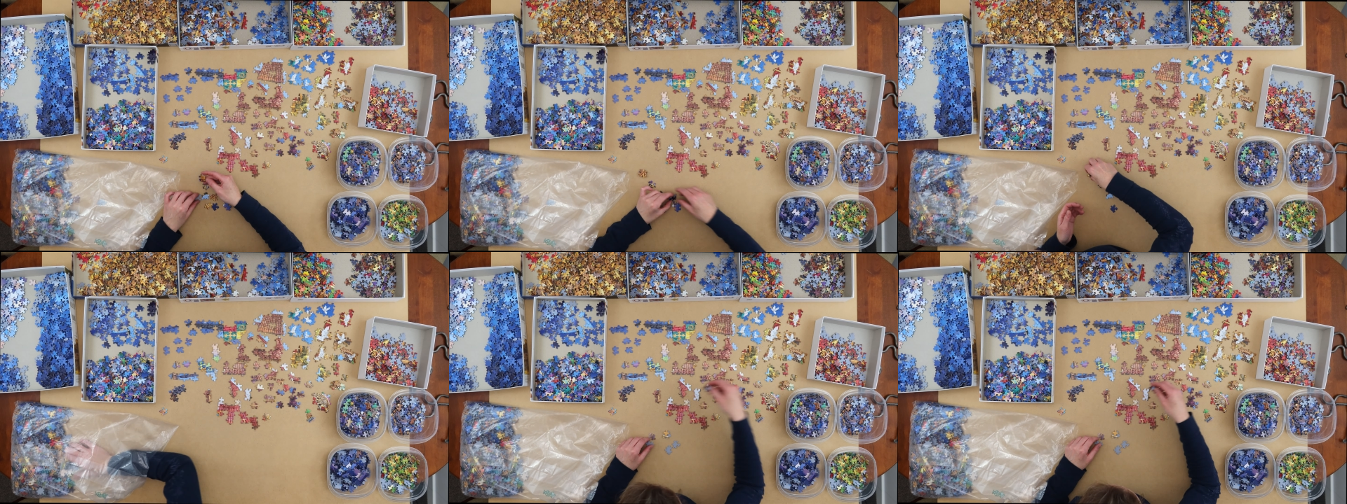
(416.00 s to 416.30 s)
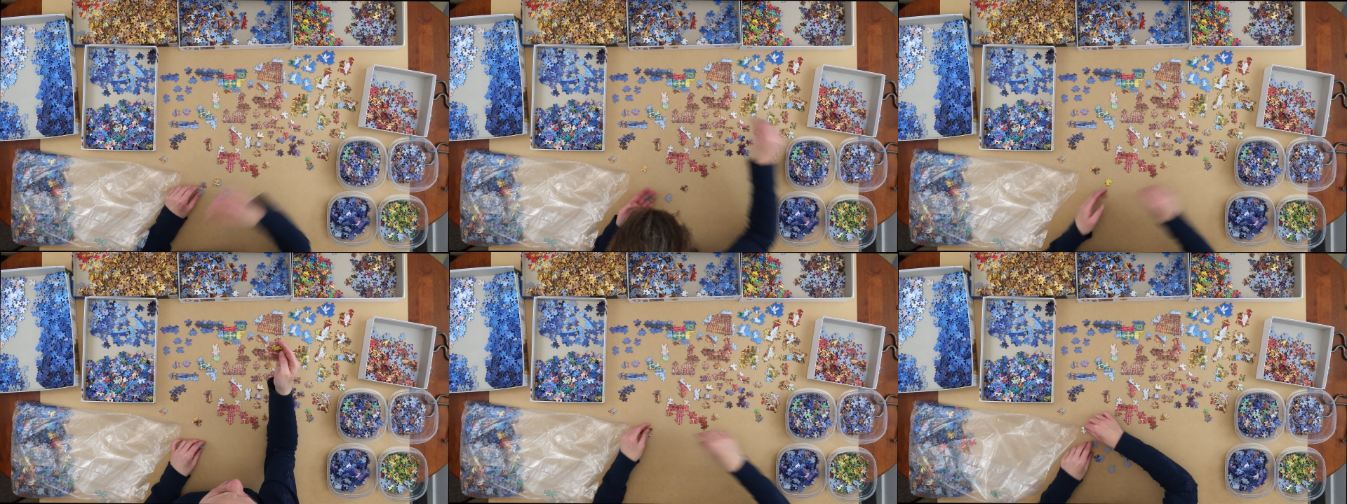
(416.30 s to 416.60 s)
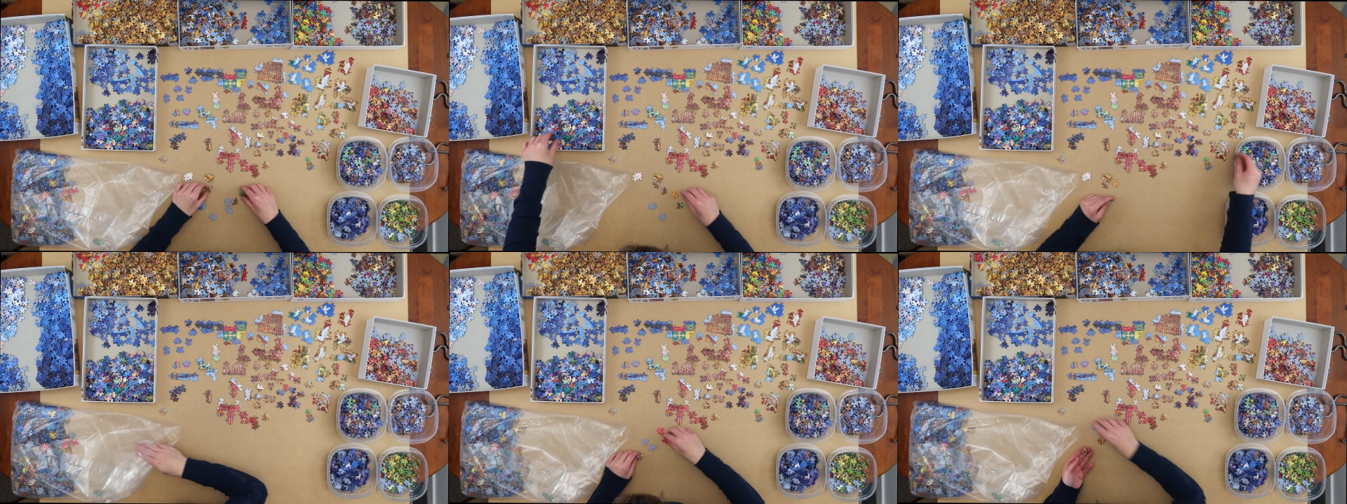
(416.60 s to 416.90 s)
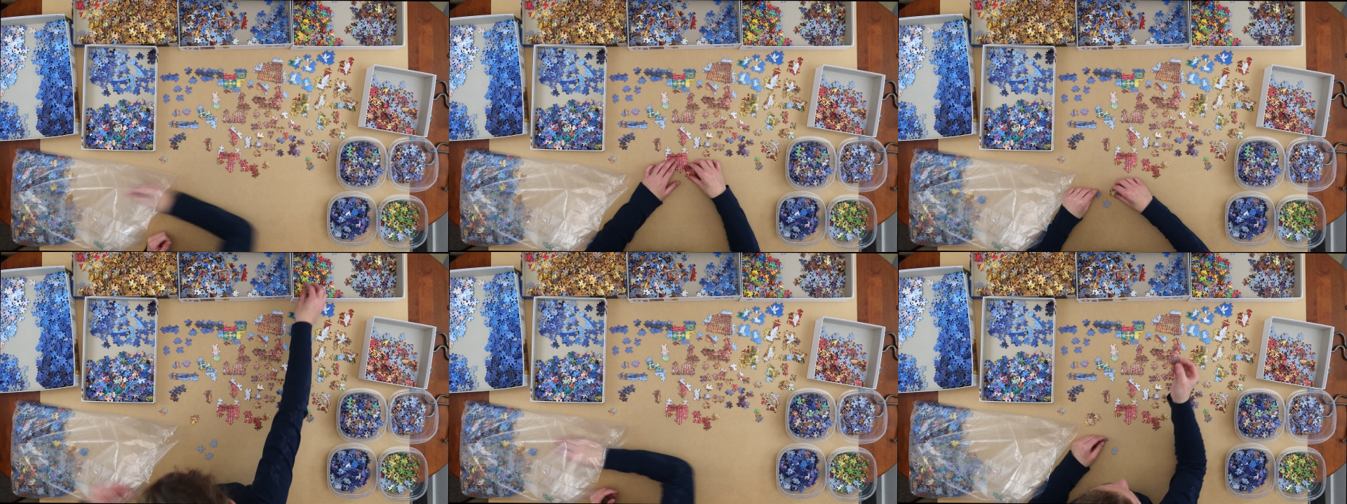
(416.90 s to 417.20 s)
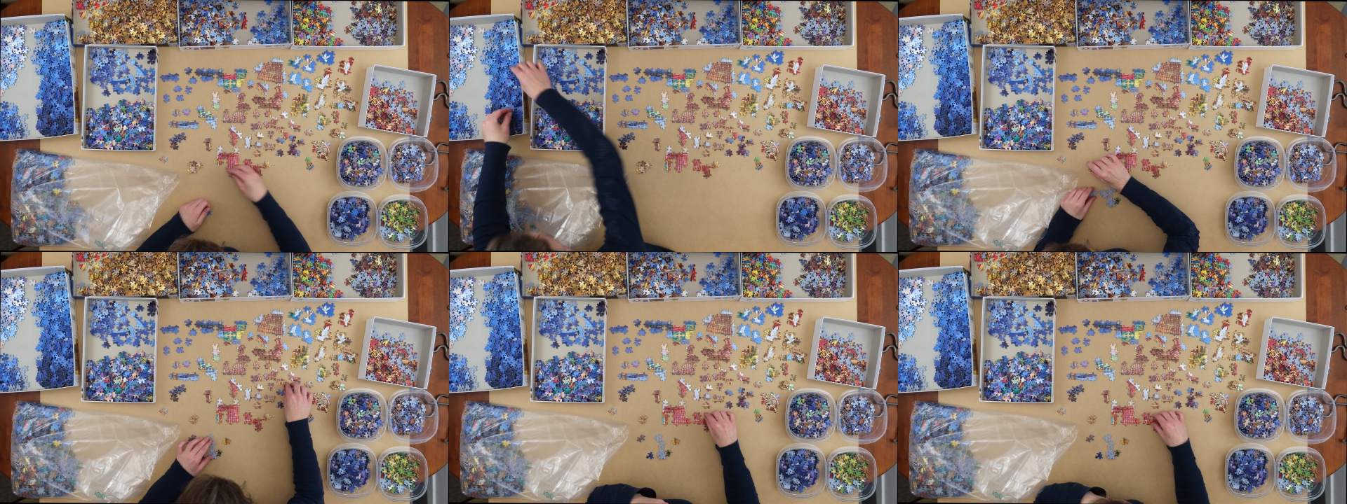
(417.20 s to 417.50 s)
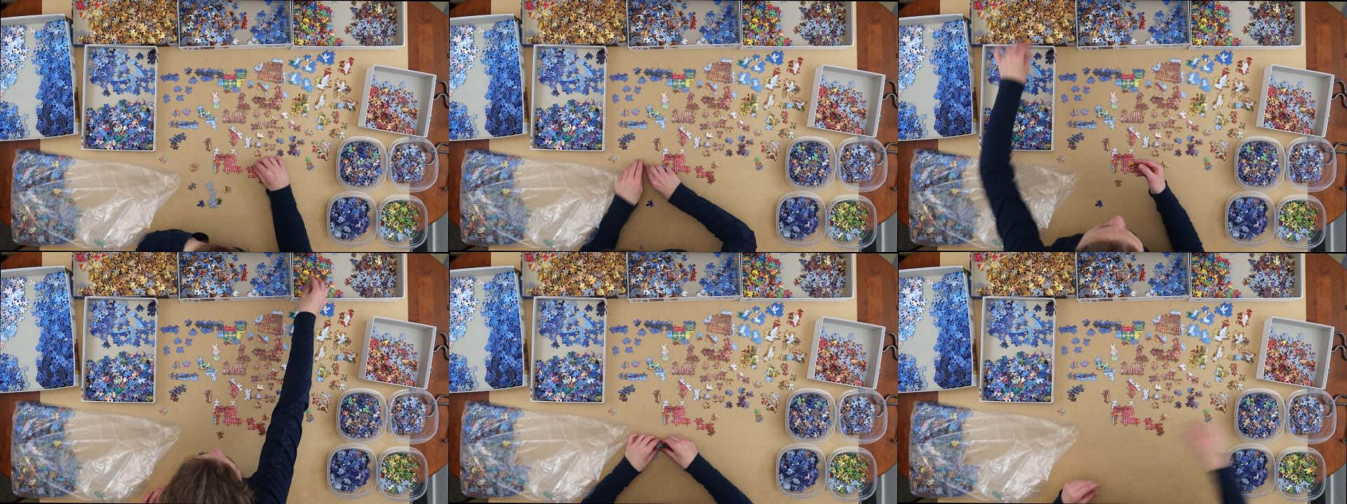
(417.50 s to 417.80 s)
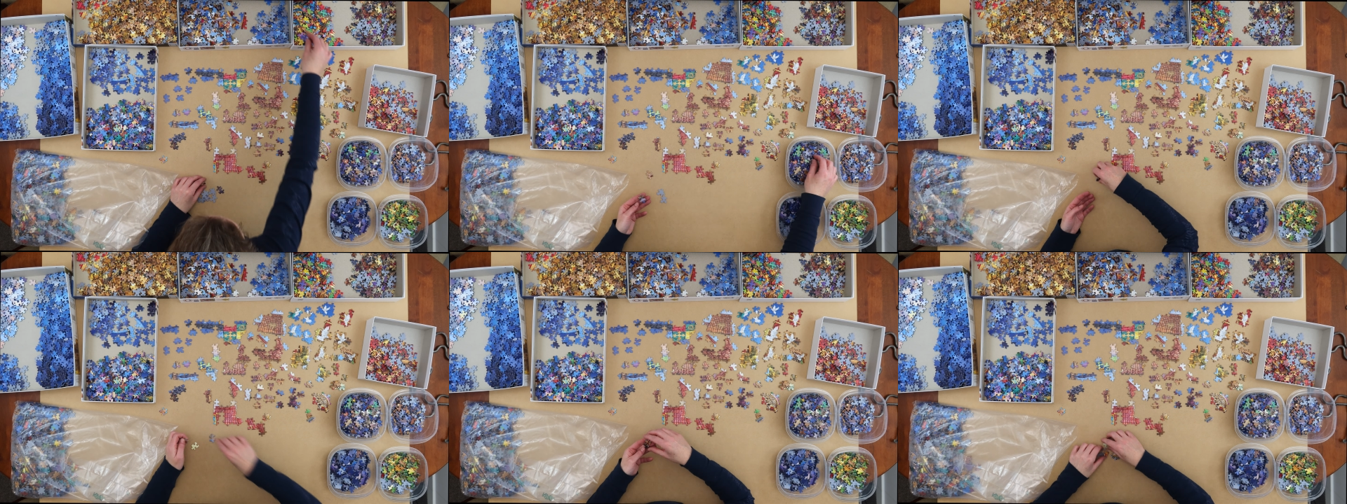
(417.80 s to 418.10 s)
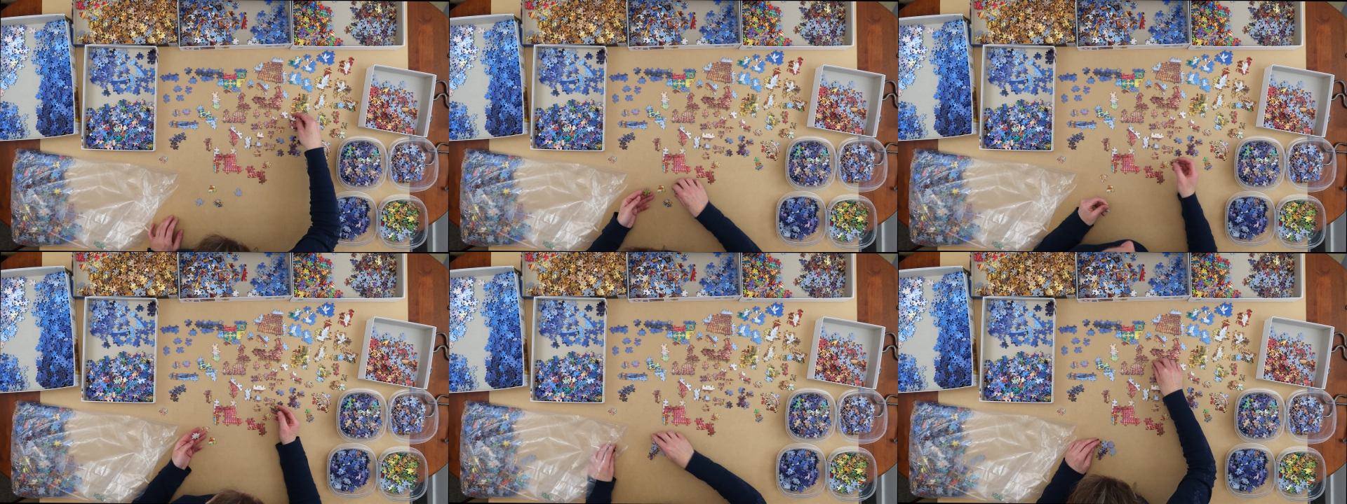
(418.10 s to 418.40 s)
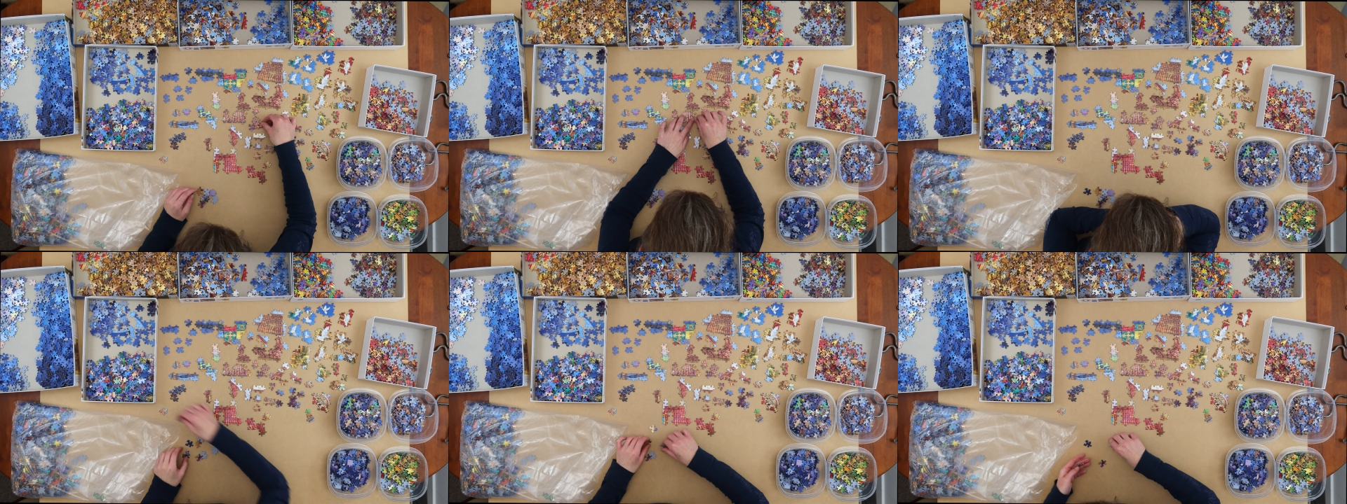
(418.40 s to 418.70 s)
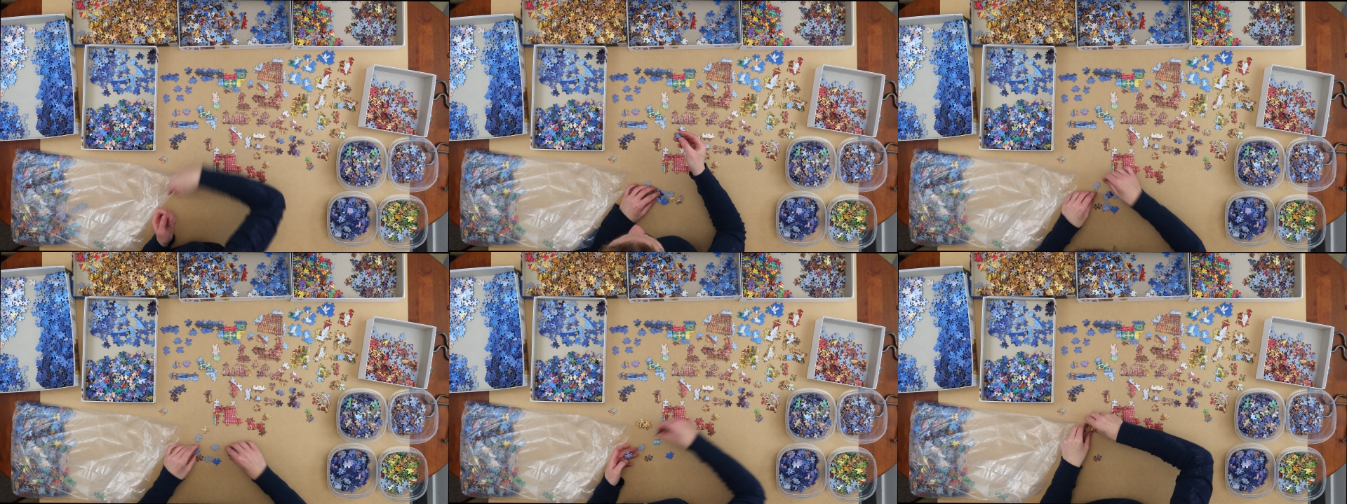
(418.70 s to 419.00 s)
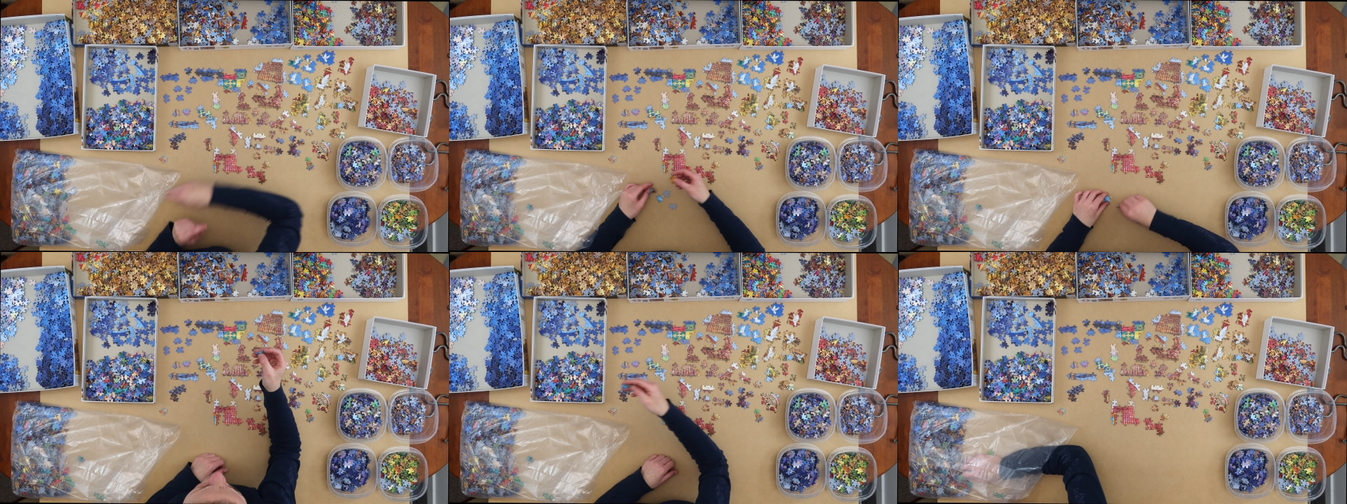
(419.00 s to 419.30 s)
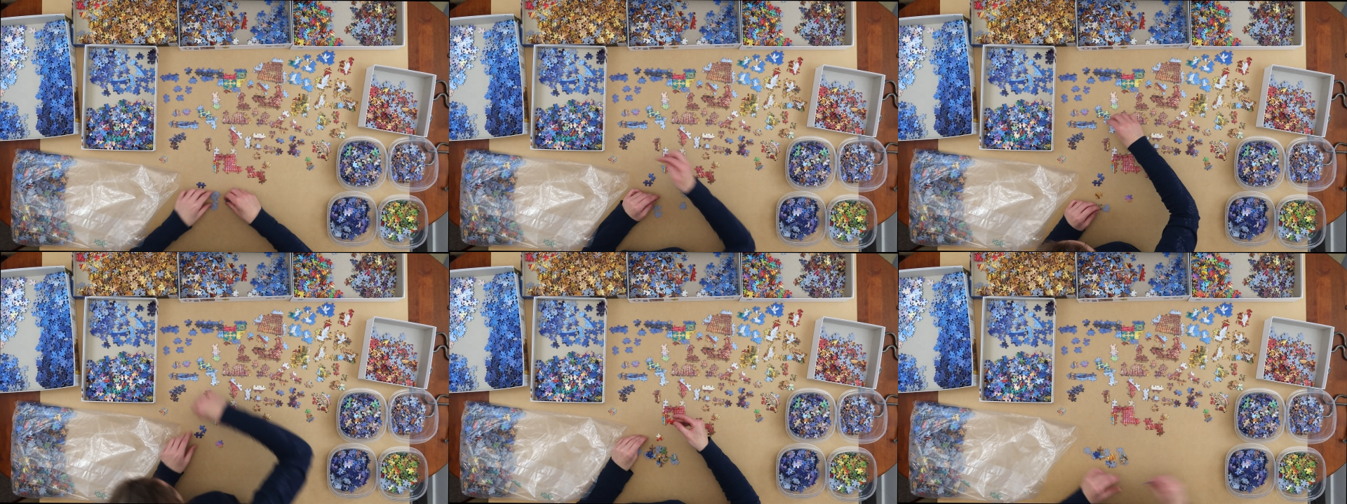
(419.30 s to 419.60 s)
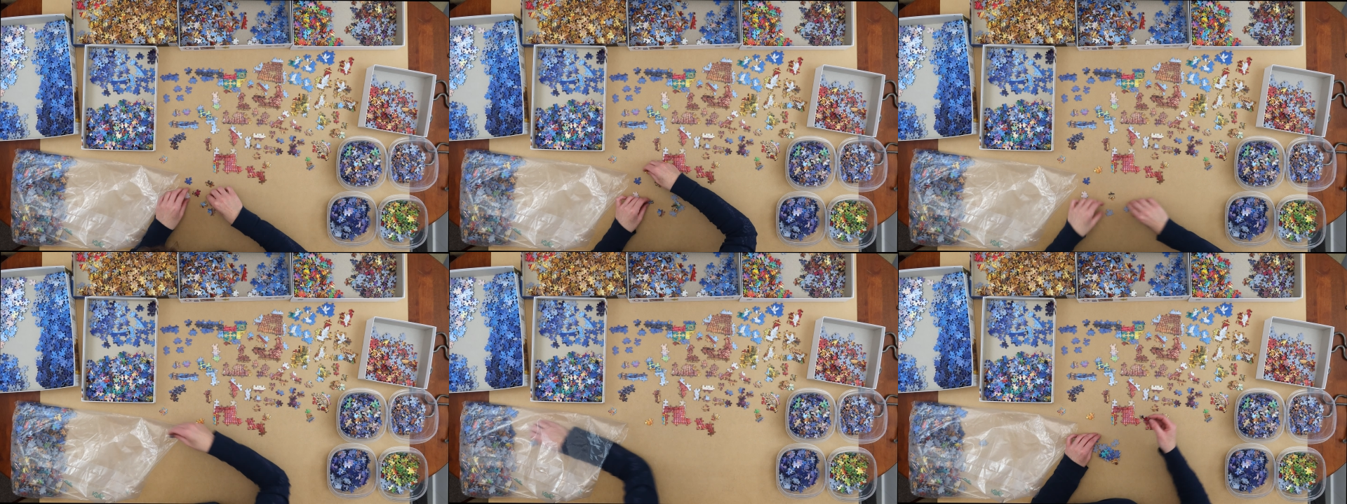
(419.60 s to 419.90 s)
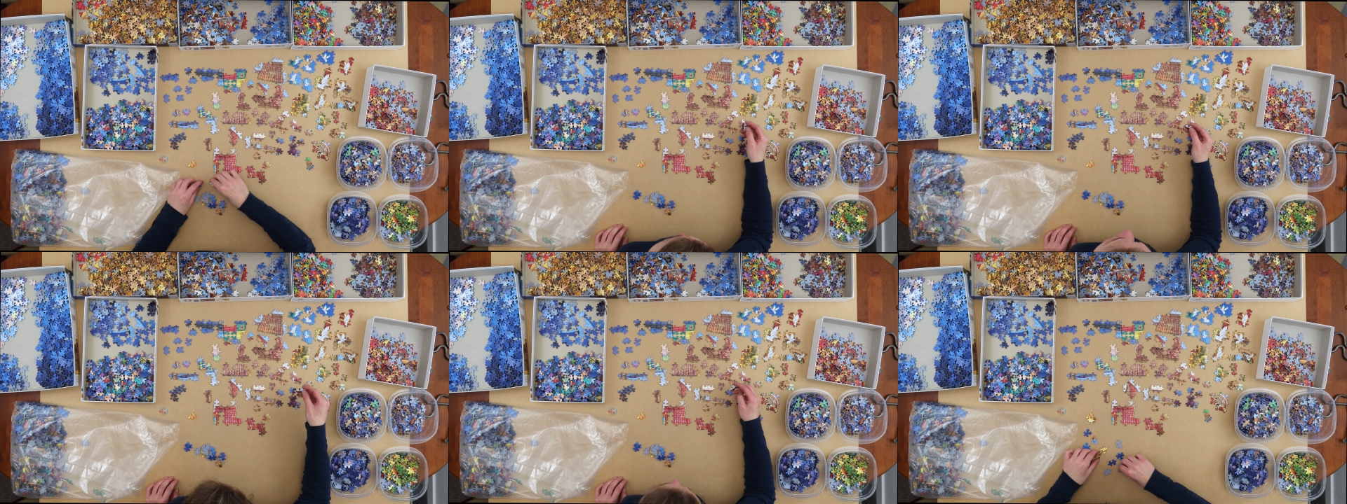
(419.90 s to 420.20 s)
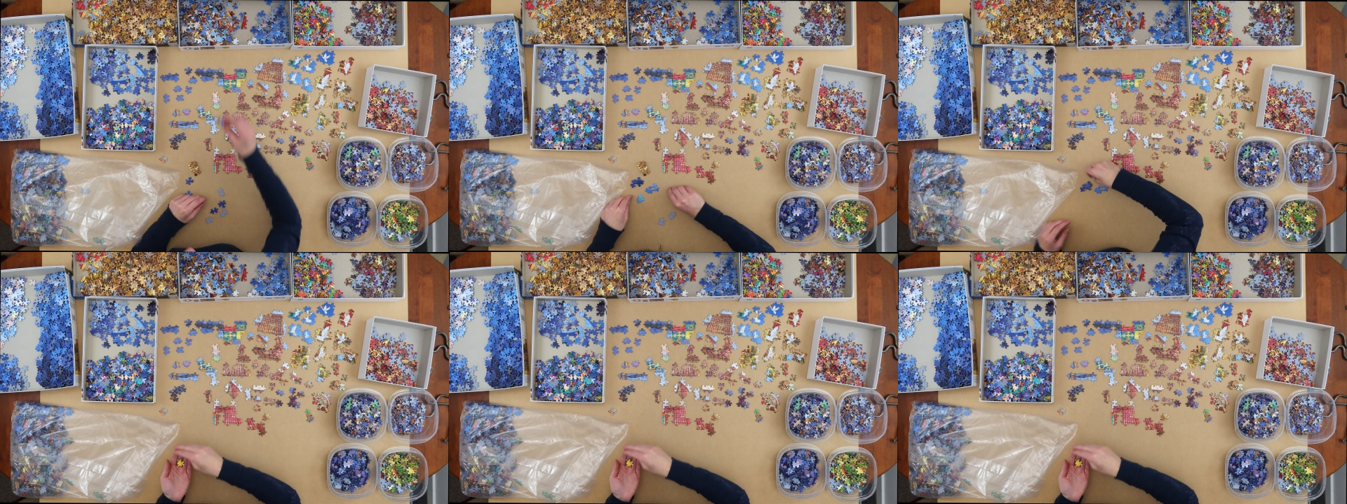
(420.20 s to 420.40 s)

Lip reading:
[unreadable: no face in view]